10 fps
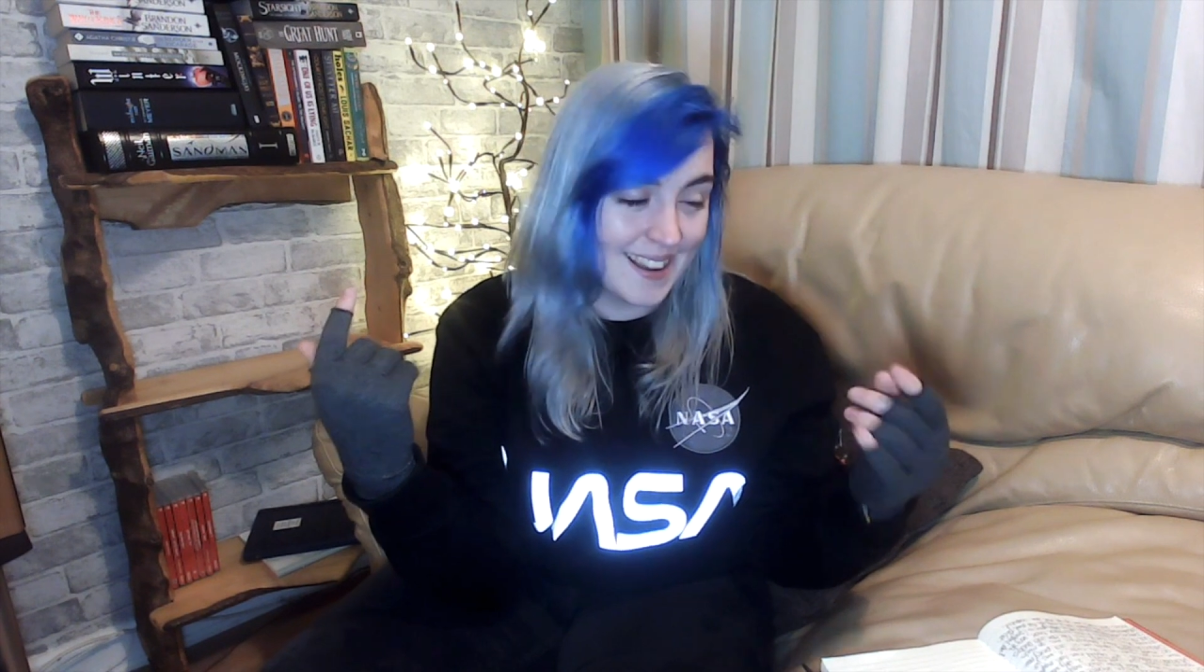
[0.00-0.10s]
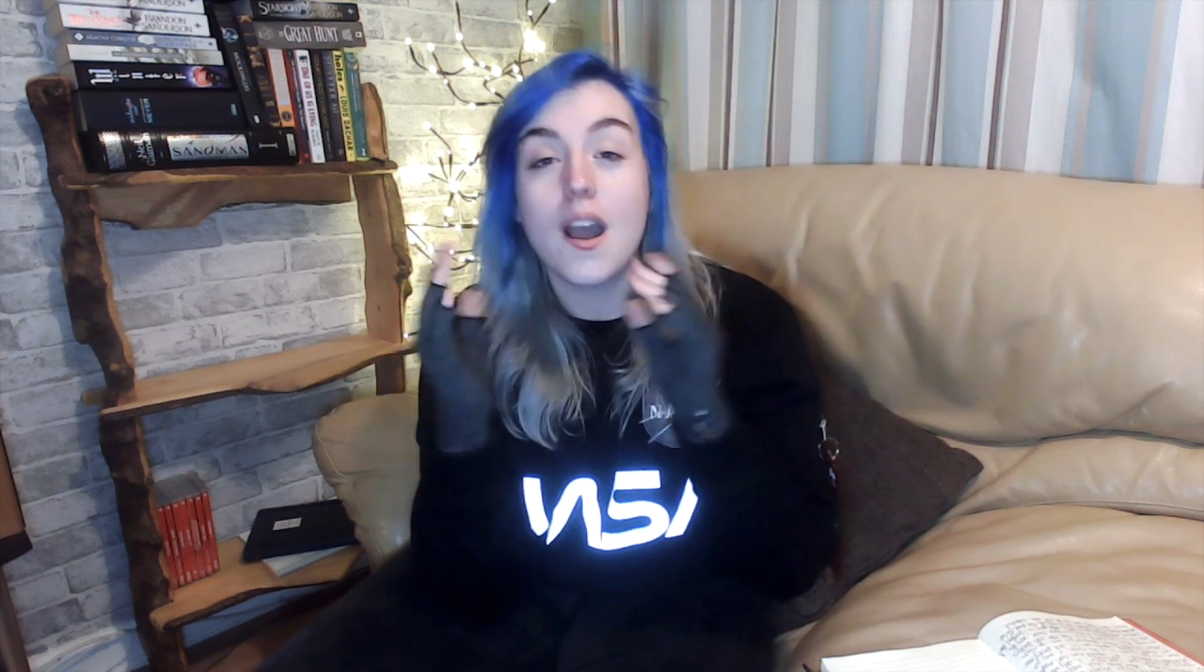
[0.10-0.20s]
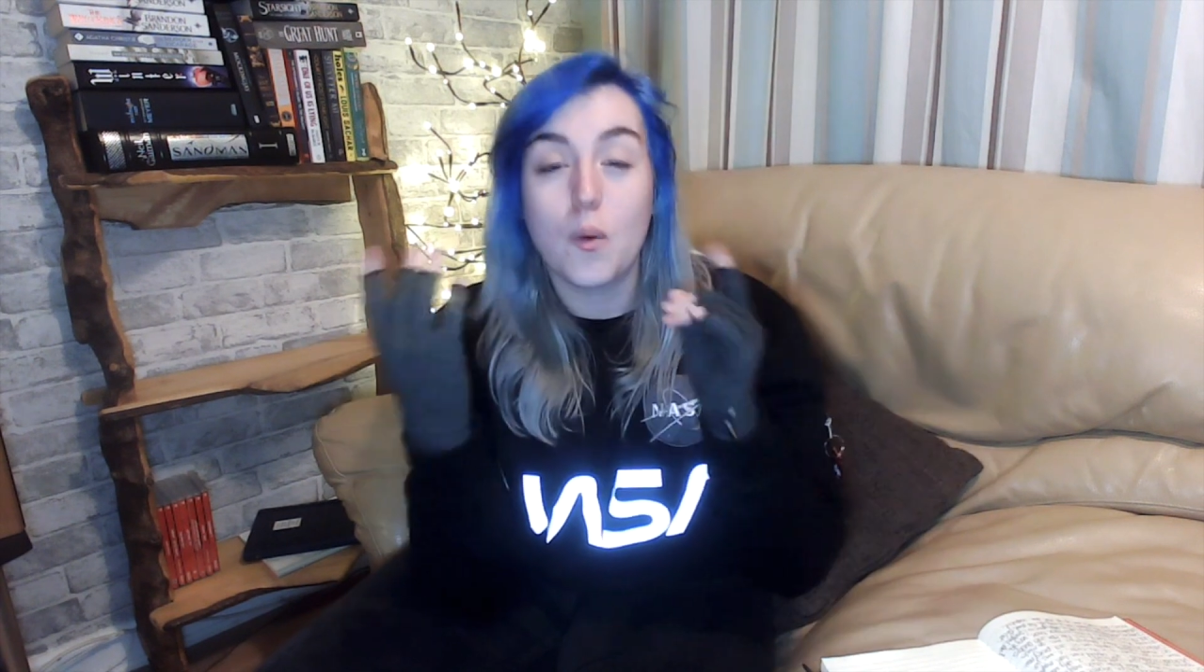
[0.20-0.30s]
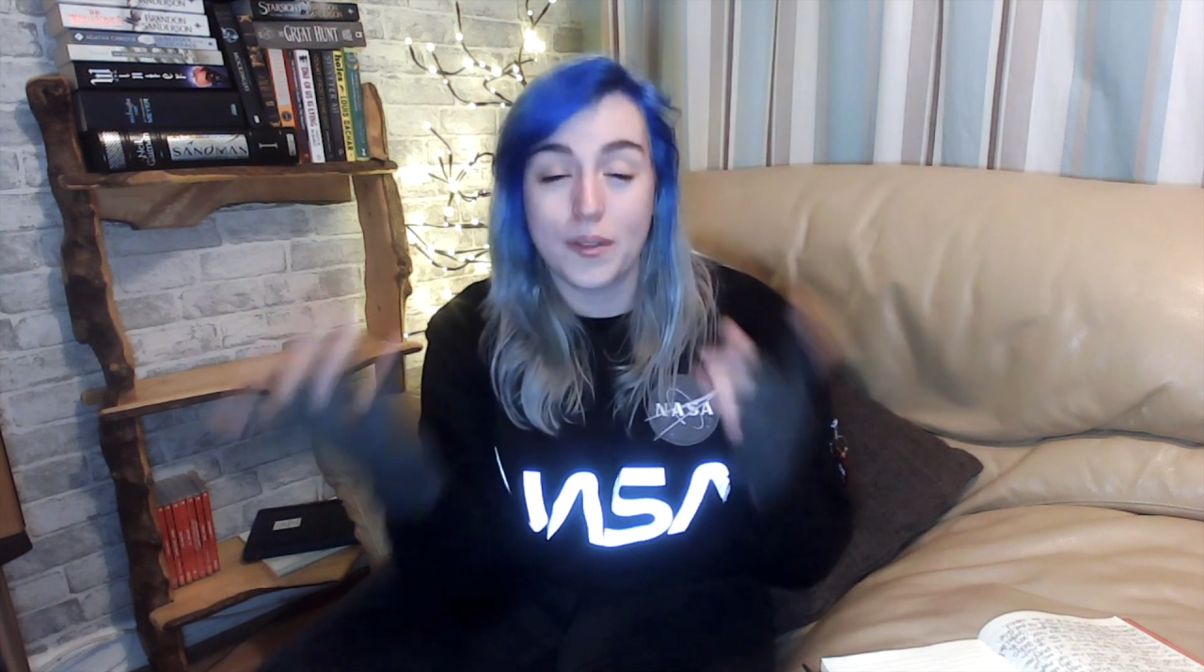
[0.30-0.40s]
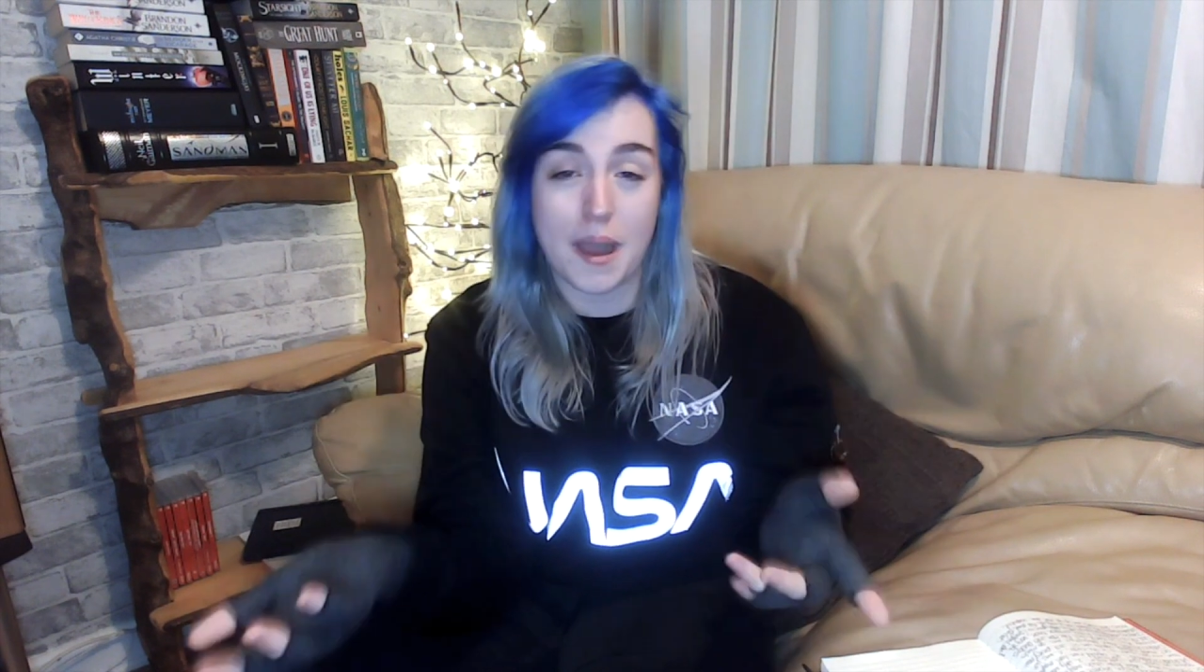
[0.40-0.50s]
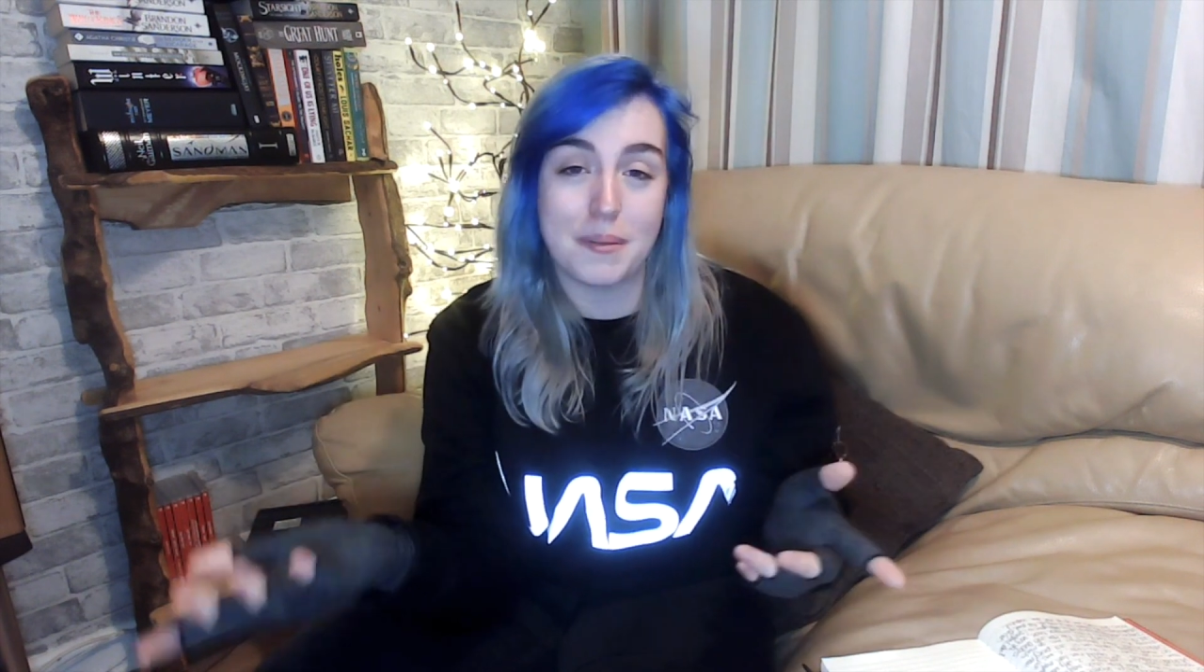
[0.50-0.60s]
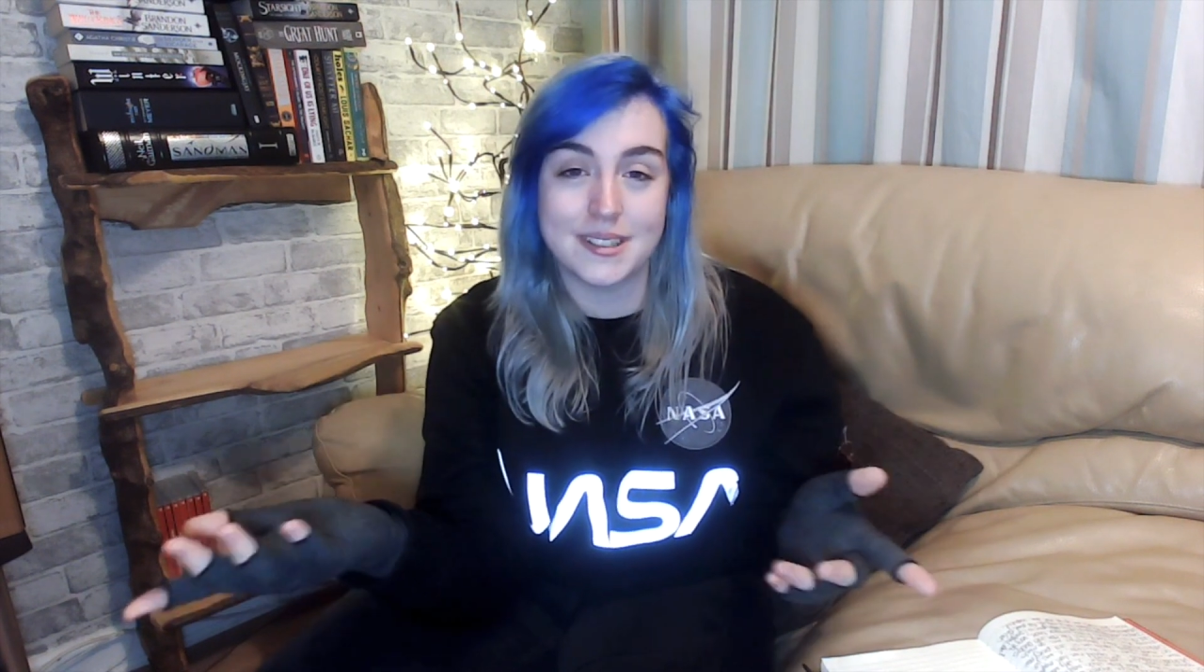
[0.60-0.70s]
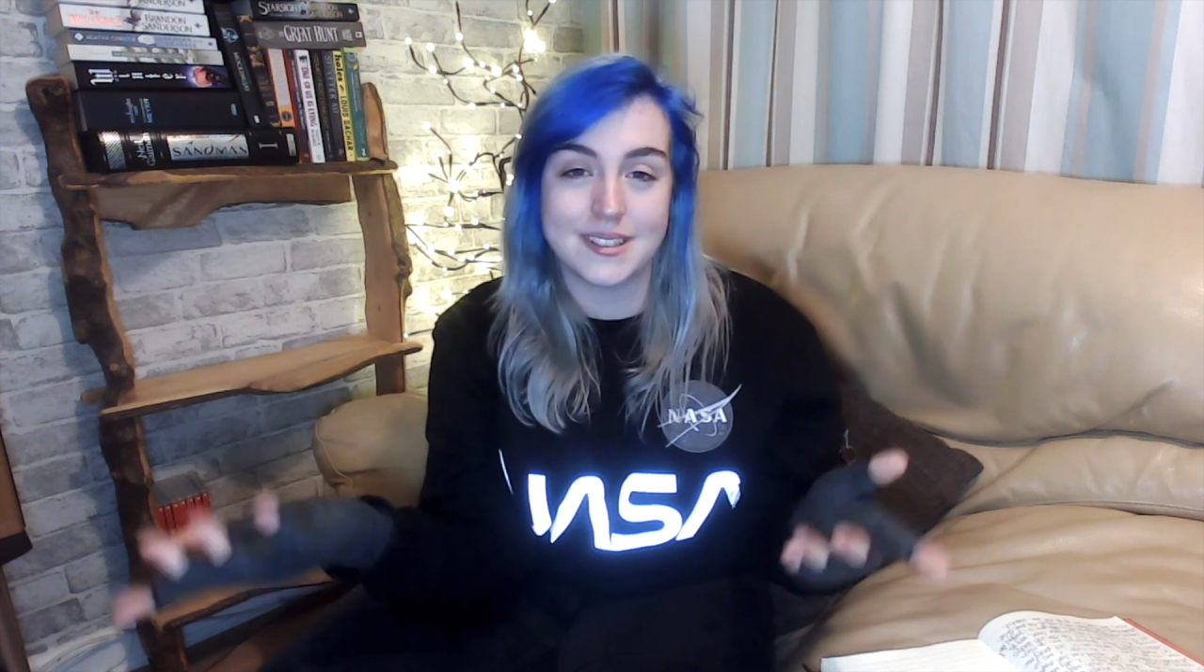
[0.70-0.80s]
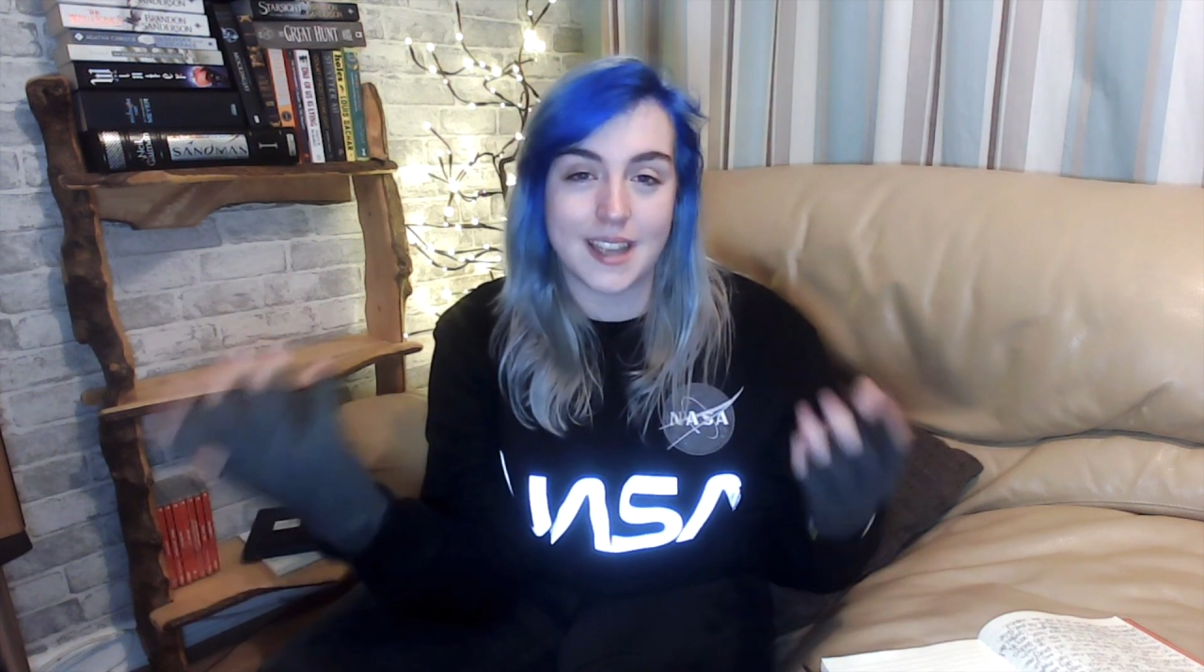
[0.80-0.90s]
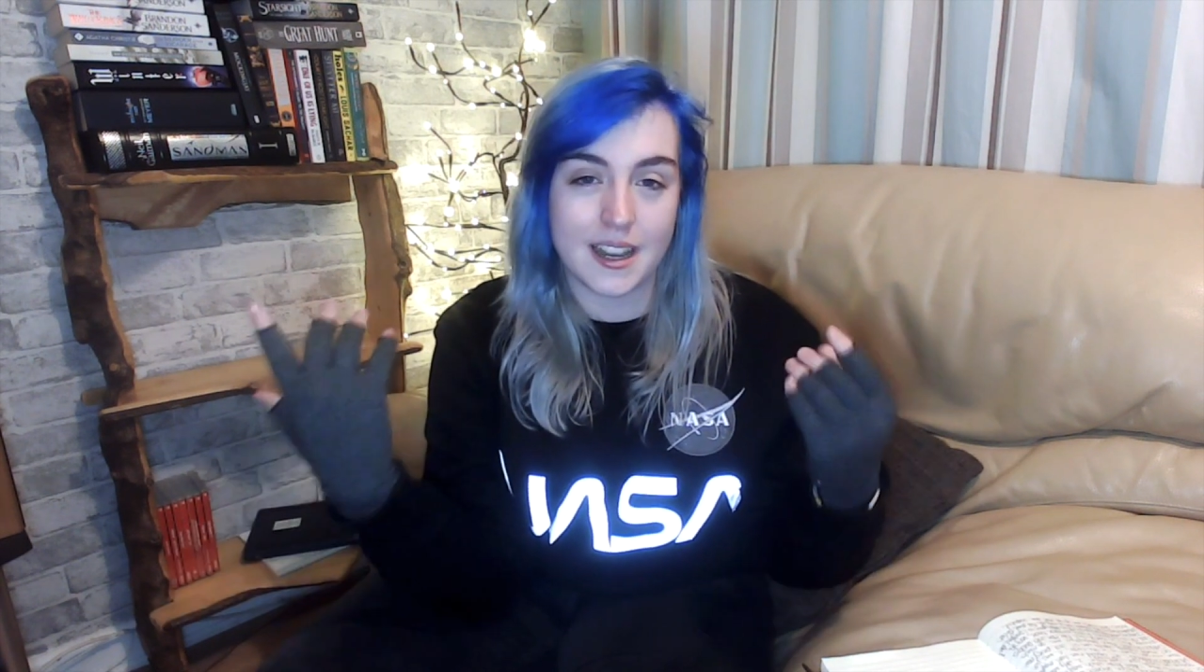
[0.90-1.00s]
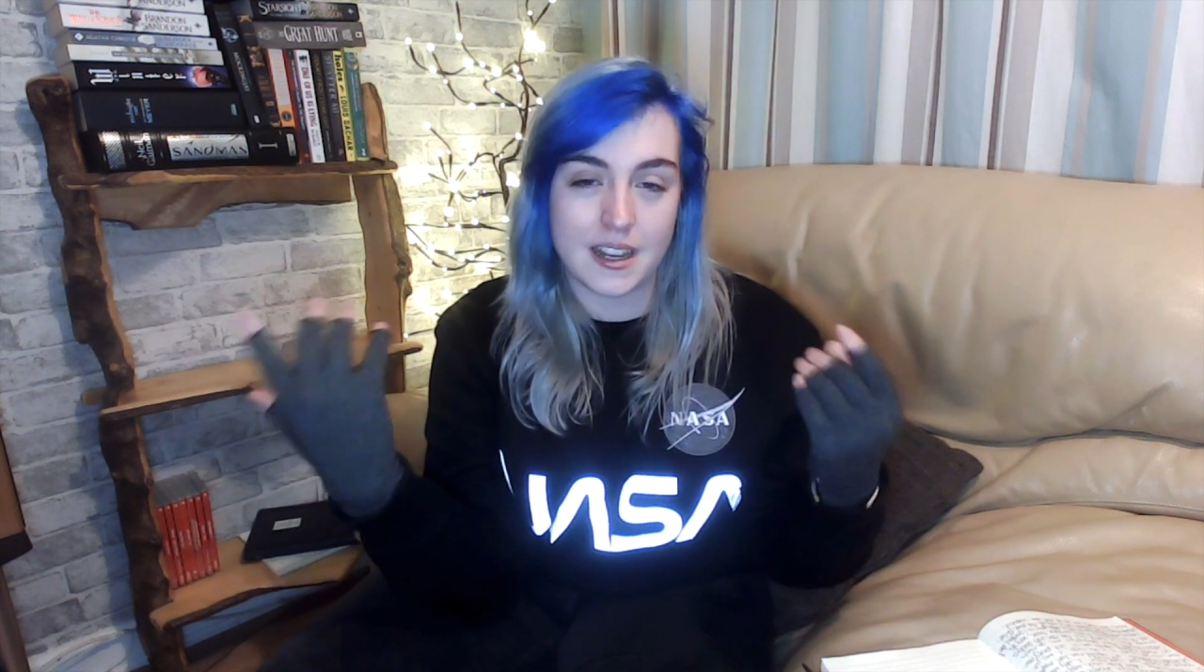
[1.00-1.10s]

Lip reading: With that being said,